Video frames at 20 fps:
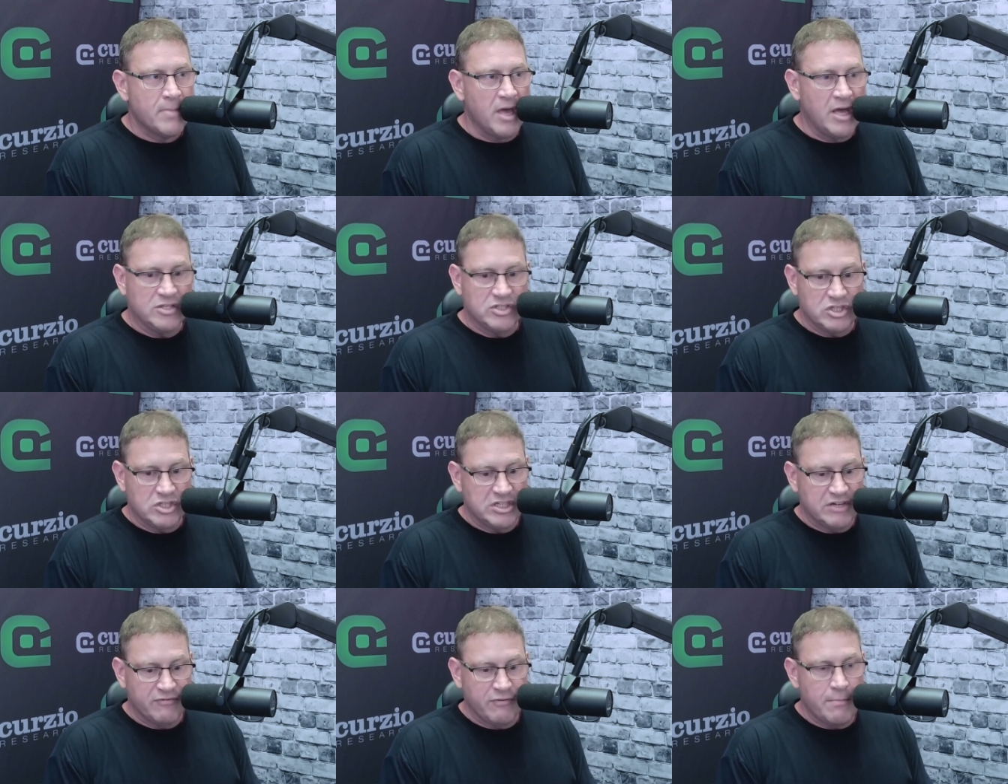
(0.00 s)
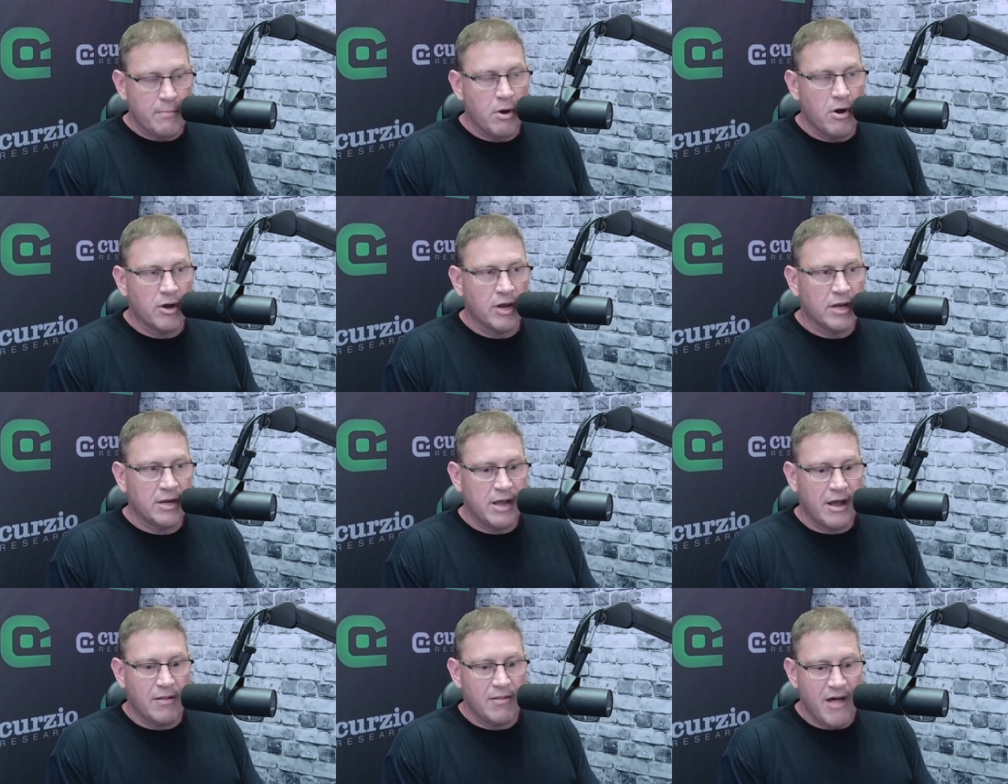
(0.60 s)
It's a different
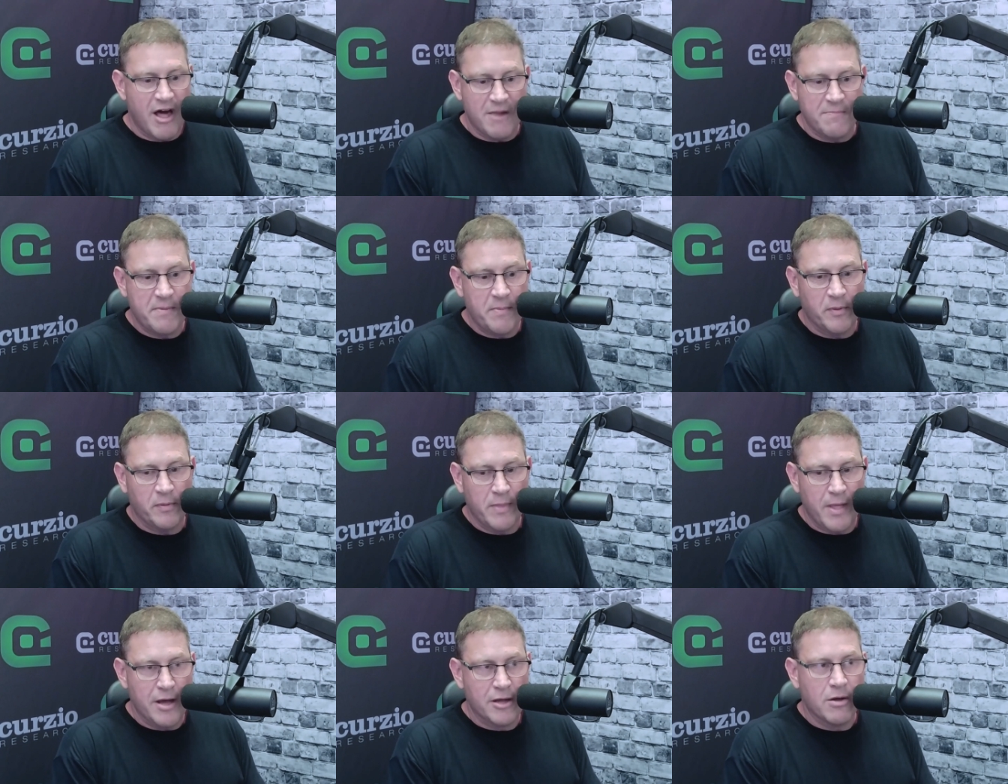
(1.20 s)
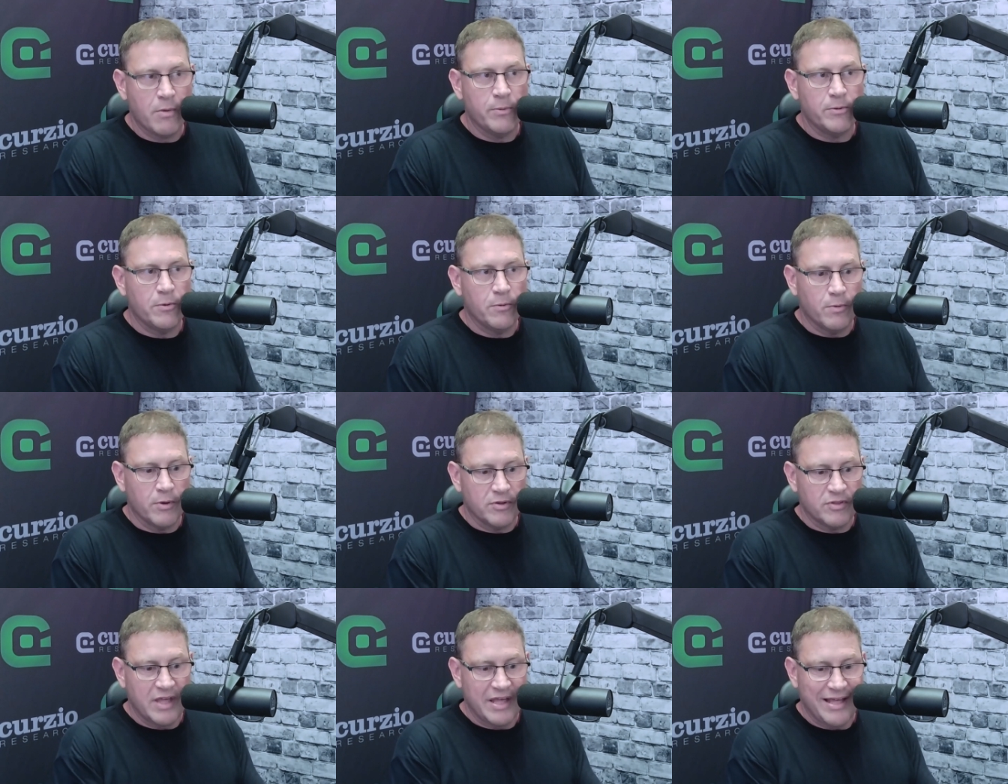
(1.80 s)
market now. A lot of people are not going to
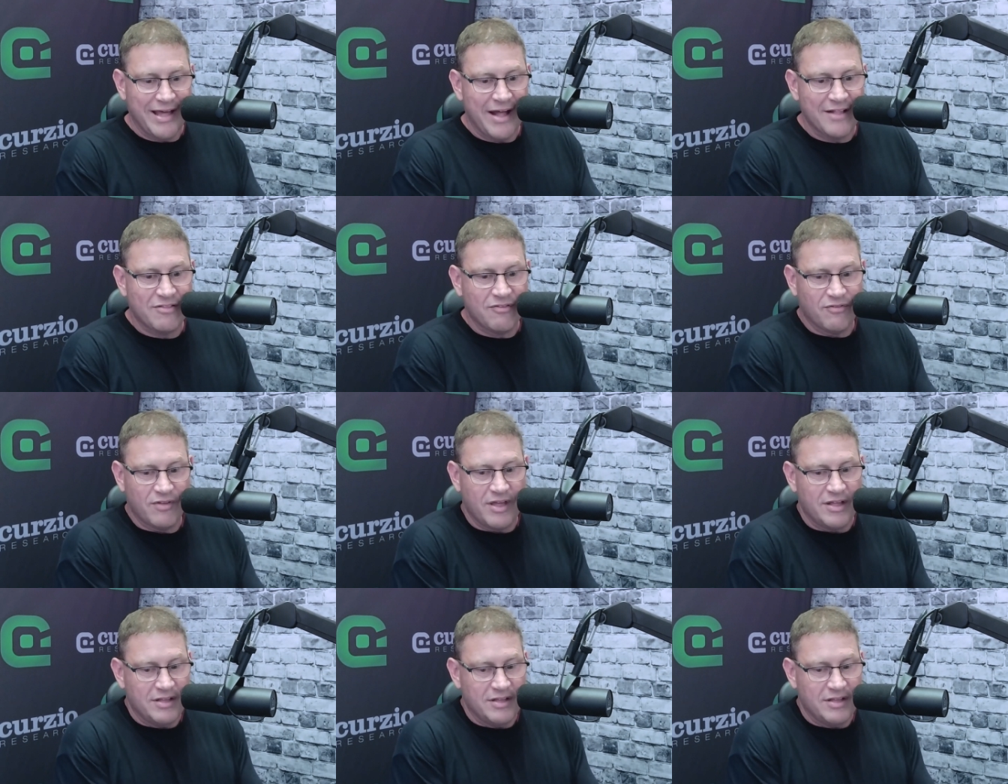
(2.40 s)
work. They got the.